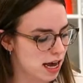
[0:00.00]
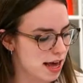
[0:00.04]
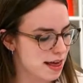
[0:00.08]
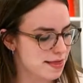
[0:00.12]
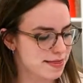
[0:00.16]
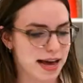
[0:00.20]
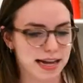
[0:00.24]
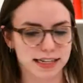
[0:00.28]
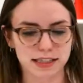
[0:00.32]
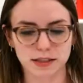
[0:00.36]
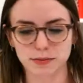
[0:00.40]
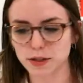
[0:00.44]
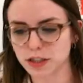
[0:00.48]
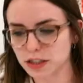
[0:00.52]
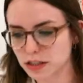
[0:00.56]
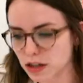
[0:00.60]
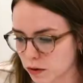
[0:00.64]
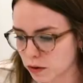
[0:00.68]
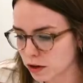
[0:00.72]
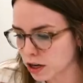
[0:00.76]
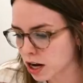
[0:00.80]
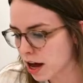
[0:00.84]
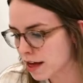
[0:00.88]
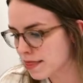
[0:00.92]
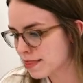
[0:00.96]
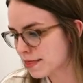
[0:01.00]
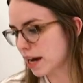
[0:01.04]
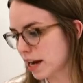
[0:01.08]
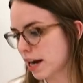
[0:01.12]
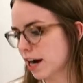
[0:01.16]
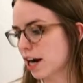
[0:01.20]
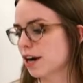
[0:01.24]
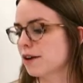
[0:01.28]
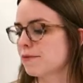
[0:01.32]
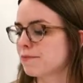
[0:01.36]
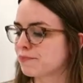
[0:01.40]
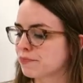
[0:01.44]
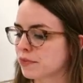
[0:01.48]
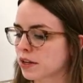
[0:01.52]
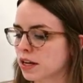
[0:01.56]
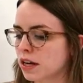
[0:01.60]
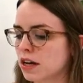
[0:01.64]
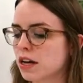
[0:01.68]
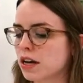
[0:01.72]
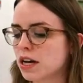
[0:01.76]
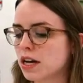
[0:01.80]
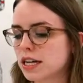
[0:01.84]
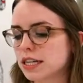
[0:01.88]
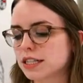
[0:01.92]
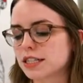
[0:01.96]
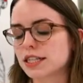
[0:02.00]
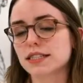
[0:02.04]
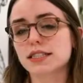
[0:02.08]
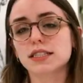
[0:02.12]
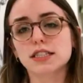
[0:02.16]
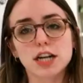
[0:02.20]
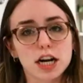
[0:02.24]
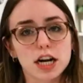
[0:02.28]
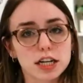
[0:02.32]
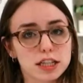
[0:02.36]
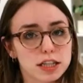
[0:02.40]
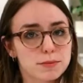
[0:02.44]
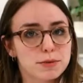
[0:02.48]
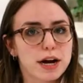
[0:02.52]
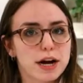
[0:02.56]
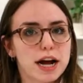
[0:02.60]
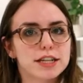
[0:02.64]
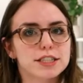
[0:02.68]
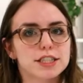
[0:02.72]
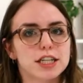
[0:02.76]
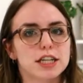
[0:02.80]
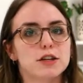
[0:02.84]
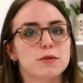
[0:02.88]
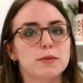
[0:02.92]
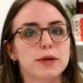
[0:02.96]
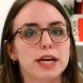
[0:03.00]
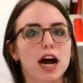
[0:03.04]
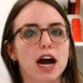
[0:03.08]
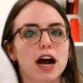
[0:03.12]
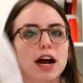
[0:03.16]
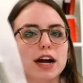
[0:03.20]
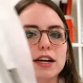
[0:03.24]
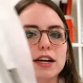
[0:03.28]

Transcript: that's what's going on there. To start the project, we are